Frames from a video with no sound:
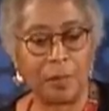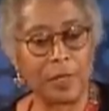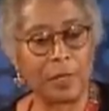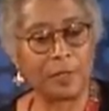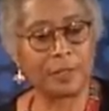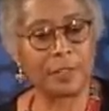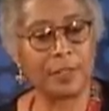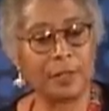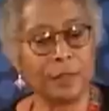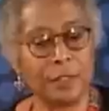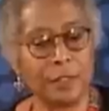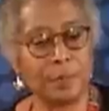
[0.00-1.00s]
Because in
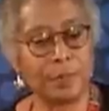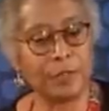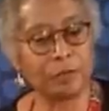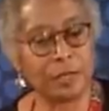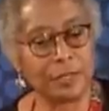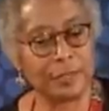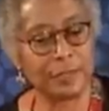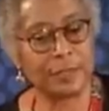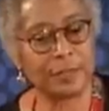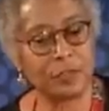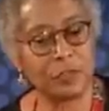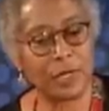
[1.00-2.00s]
the deeply
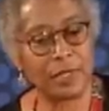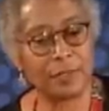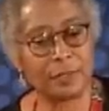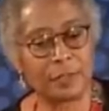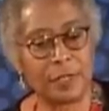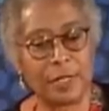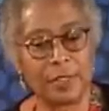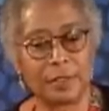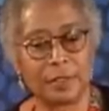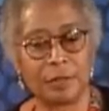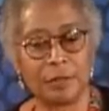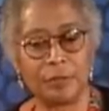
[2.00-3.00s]
racist United
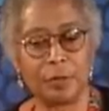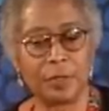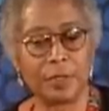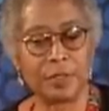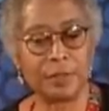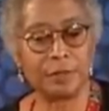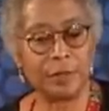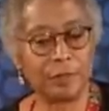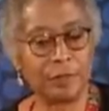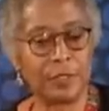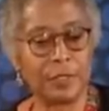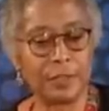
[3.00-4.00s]
States of the 40s and
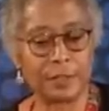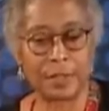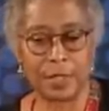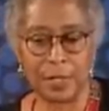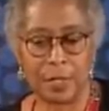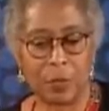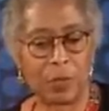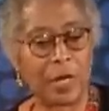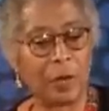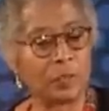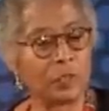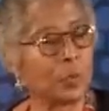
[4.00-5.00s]
50s, when
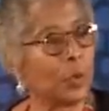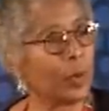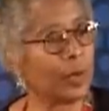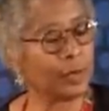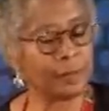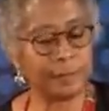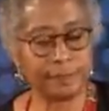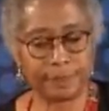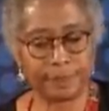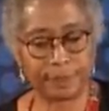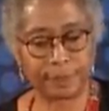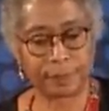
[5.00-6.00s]
I was born,
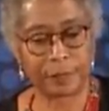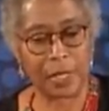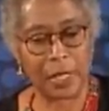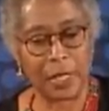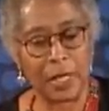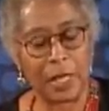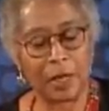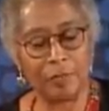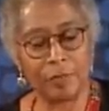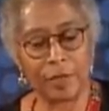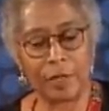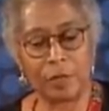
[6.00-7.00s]

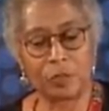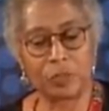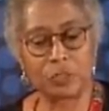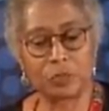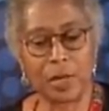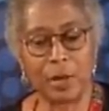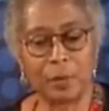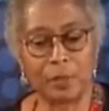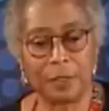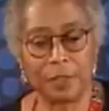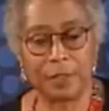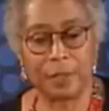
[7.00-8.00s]
Africa was
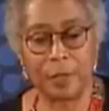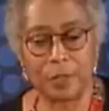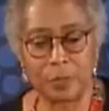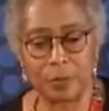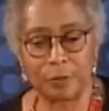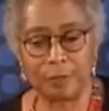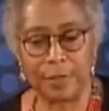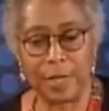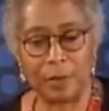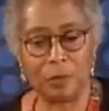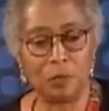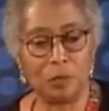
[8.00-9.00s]
shrouded in the most
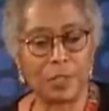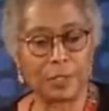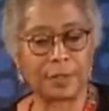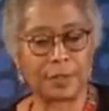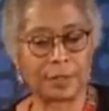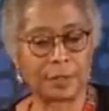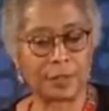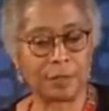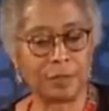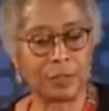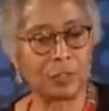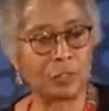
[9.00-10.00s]
profound mists
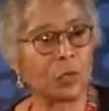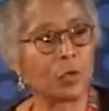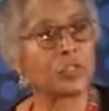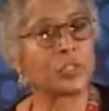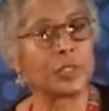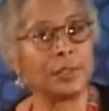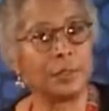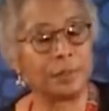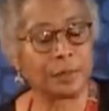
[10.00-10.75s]
of distortion,